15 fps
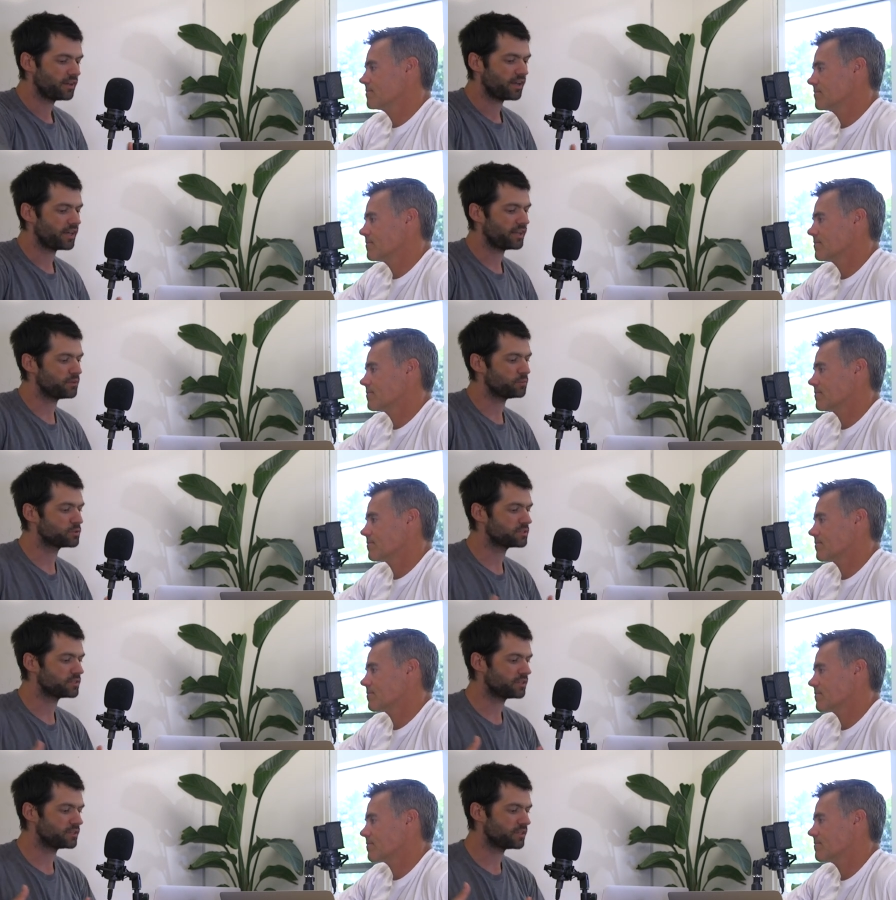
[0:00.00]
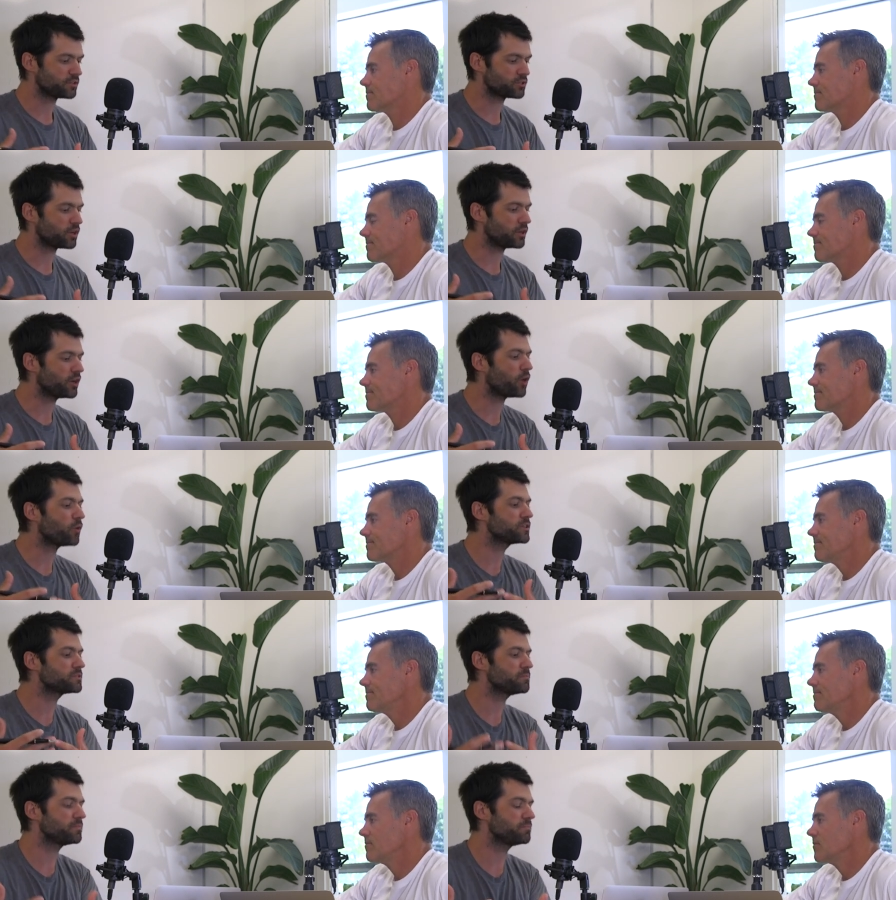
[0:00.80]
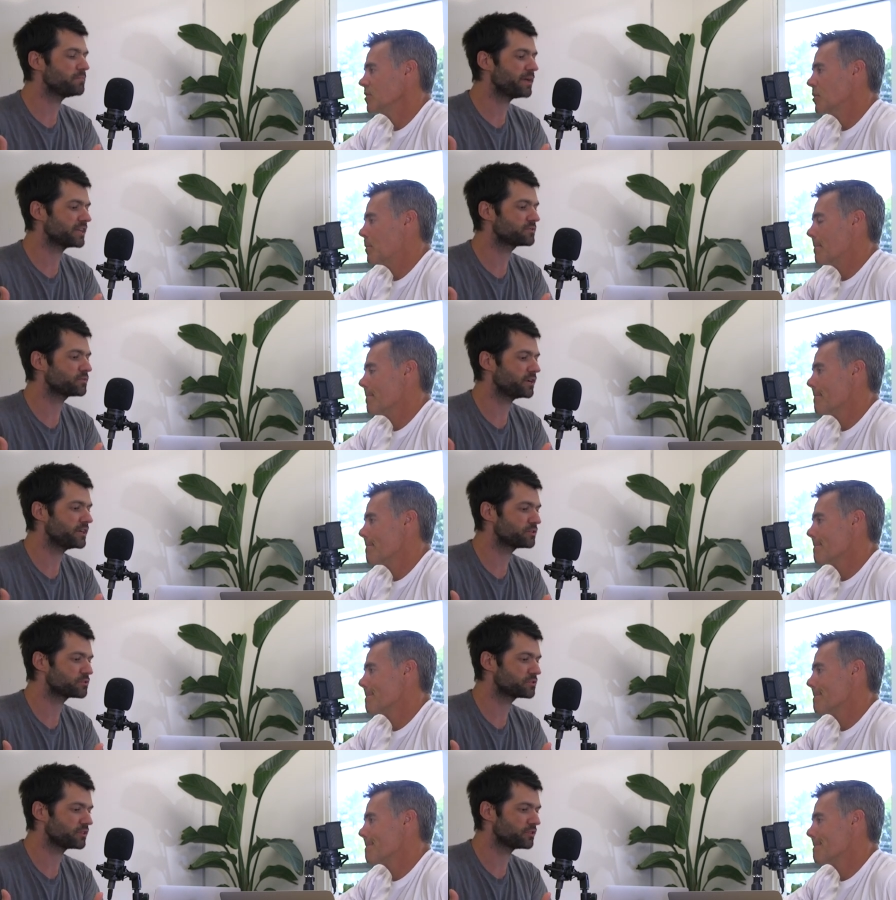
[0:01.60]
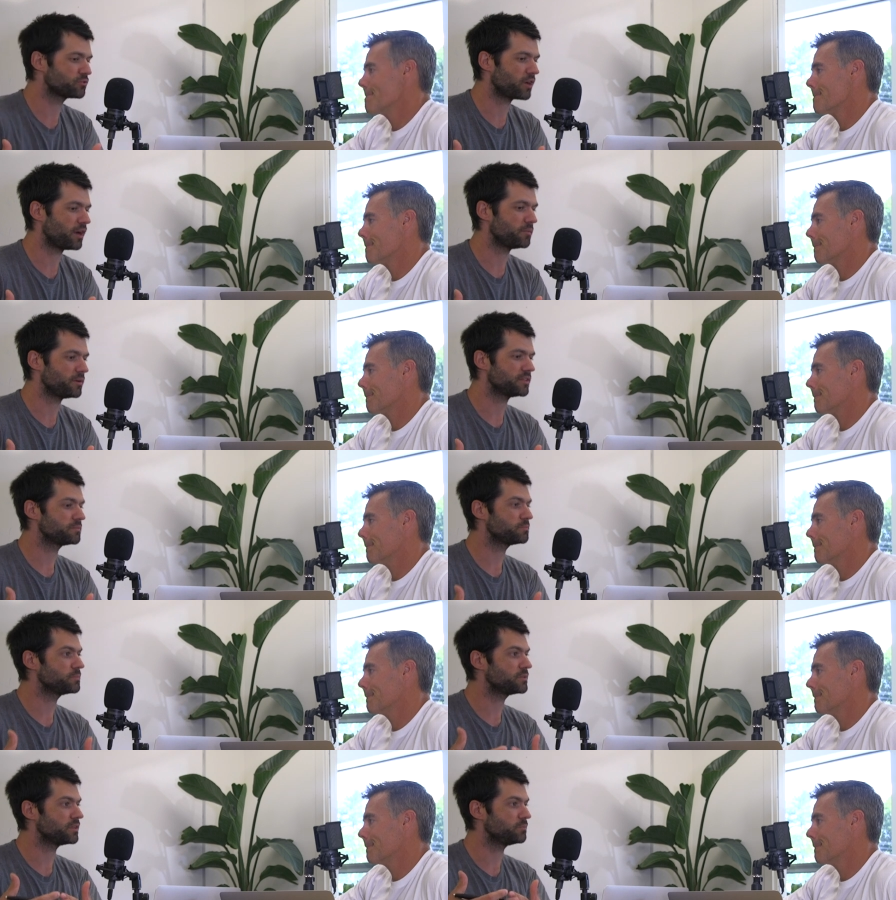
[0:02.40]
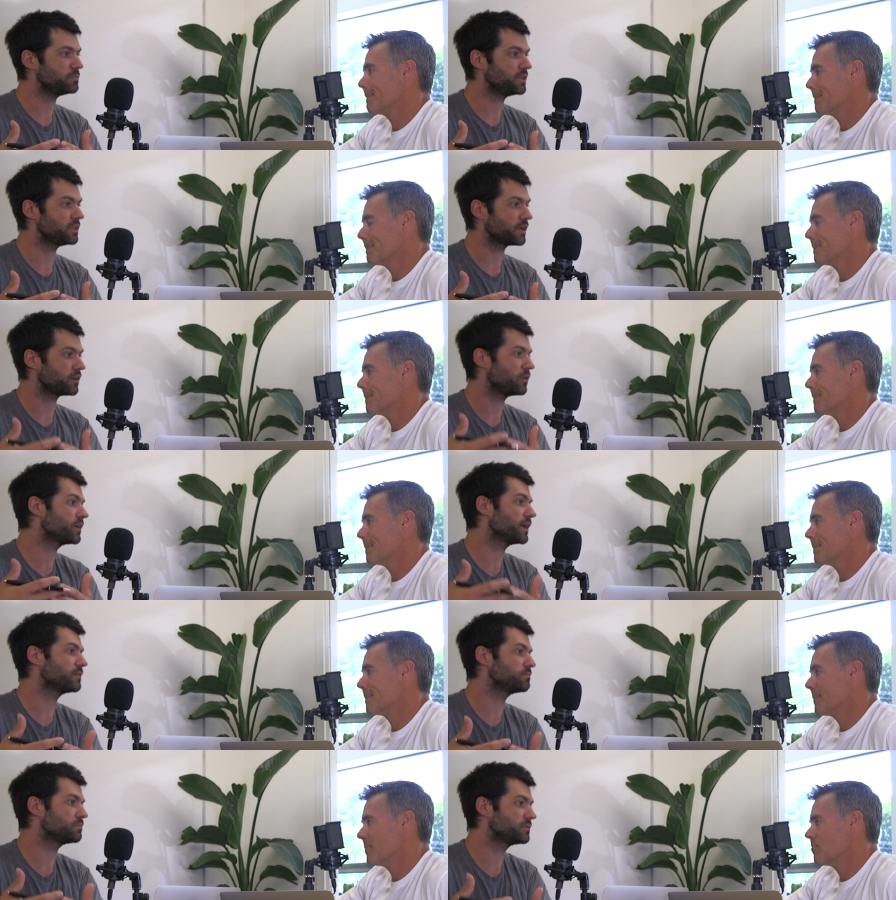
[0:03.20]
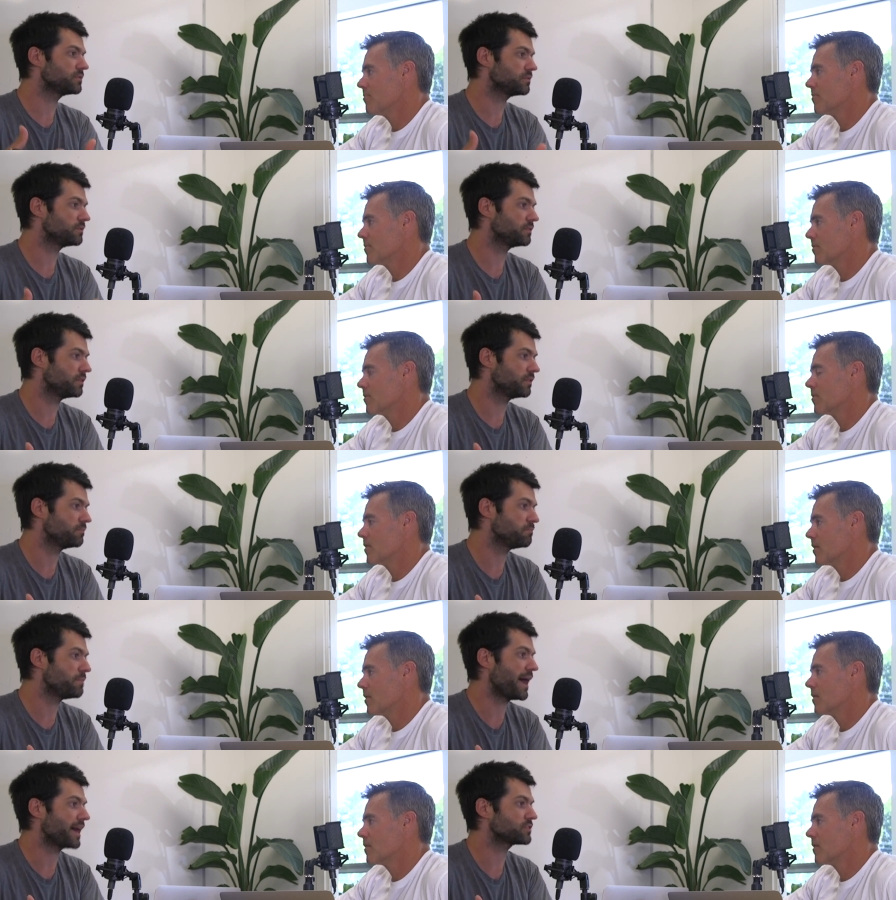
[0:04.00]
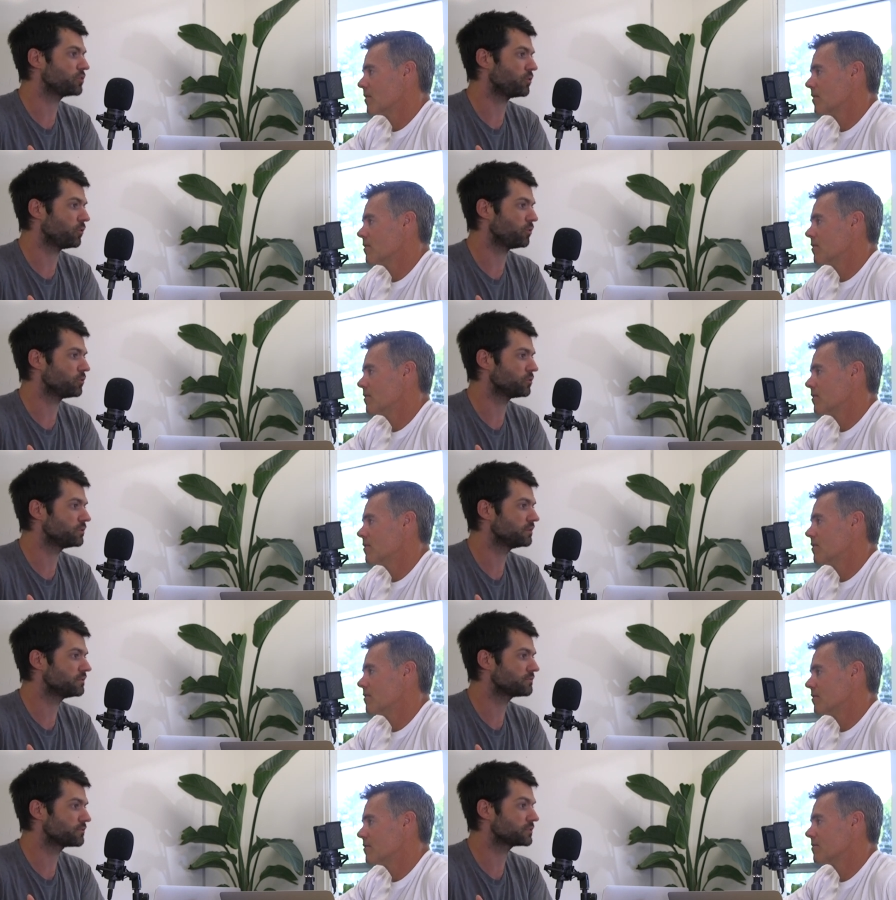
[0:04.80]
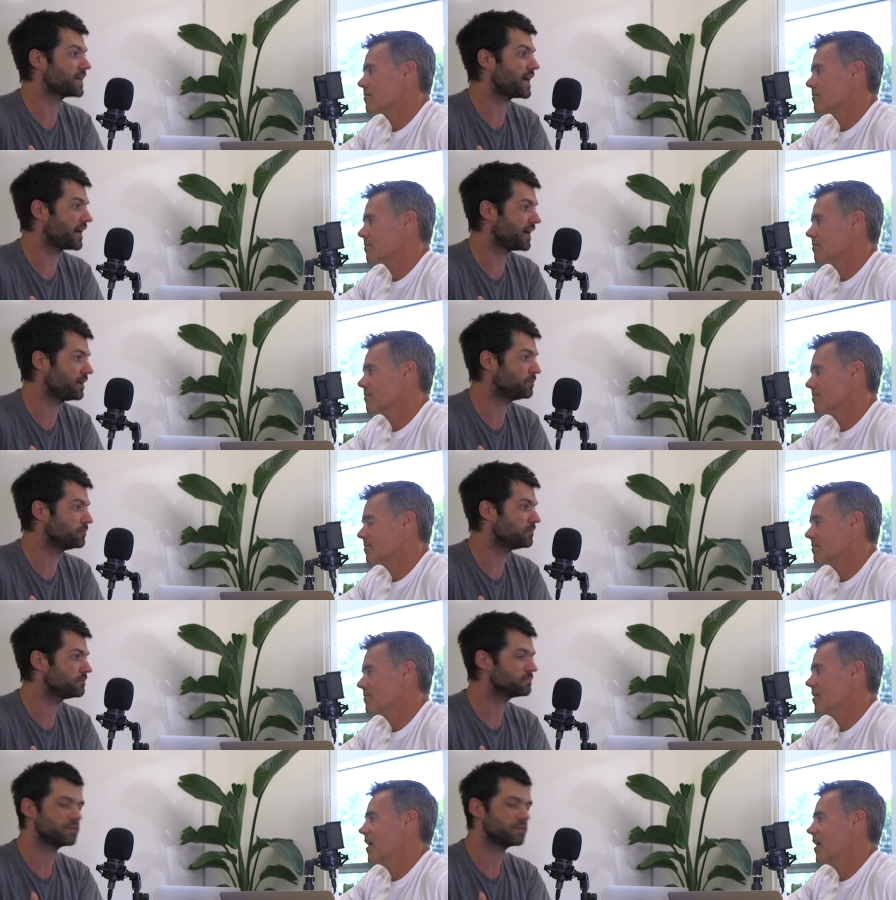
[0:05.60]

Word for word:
Speaker 1: and it was there's it always makes for interesting drama to, to be like okay, max hold for time.